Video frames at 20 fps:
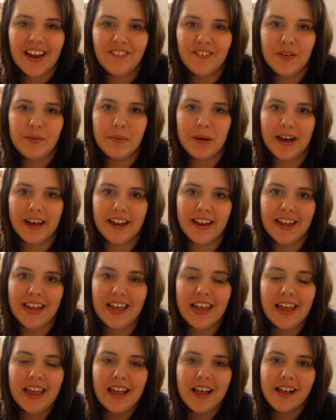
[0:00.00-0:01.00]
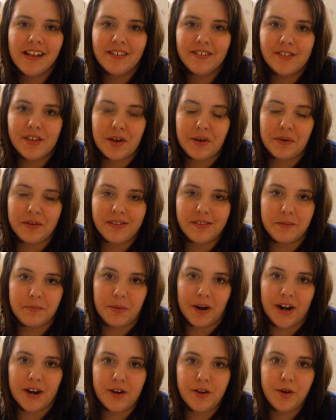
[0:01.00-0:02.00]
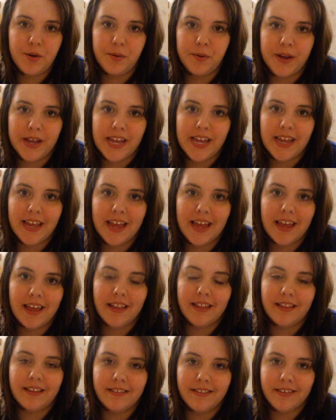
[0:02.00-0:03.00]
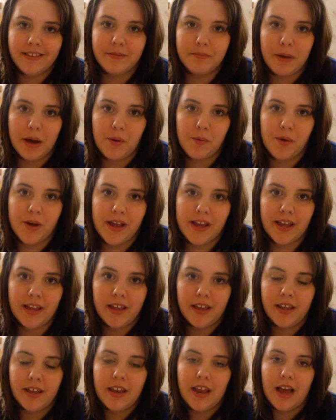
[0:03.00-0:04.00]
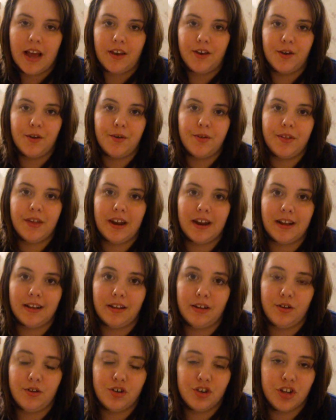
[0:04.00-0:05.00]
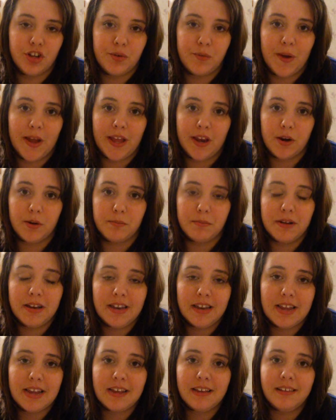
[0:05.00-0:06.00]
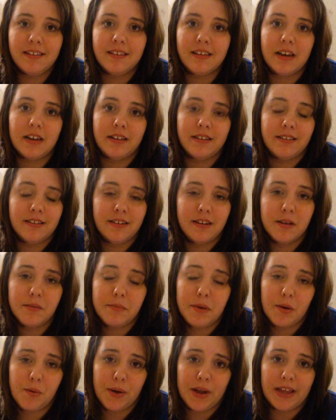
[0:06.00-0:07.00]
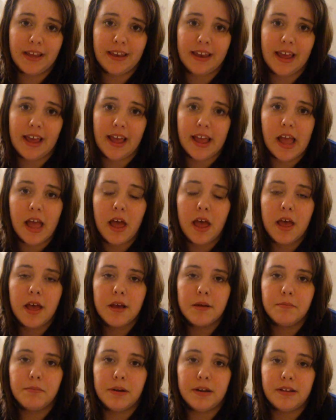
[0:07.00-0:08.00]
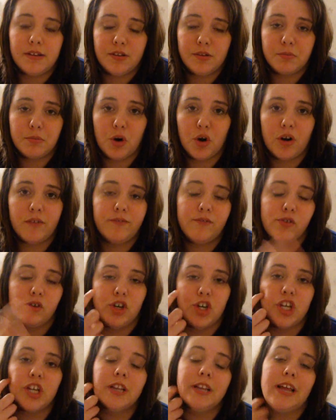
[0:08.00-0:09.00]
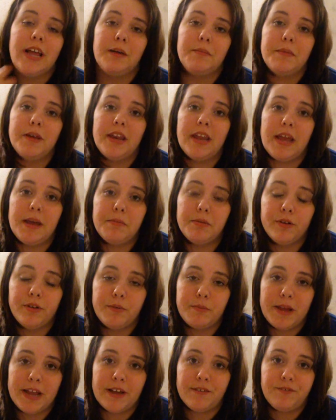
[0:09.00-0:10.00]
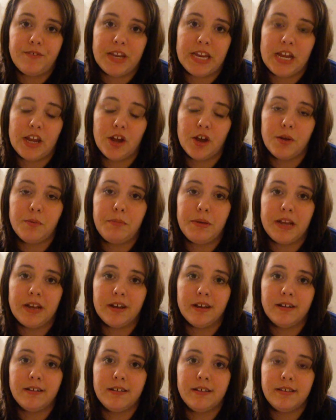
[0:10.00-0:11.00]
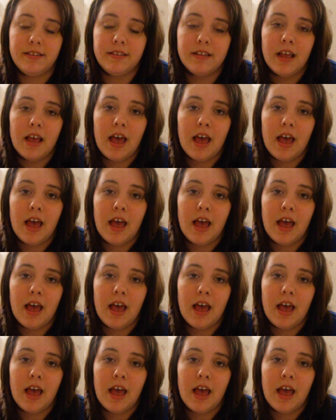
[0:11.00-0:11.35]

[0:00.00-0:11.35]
everybody. So it's a brand new week and this is my weigh-in. I know that I usually weigh in on Mondays and it's still my weigh-in day, but tomorrow unfortunately I'm unable to make a video because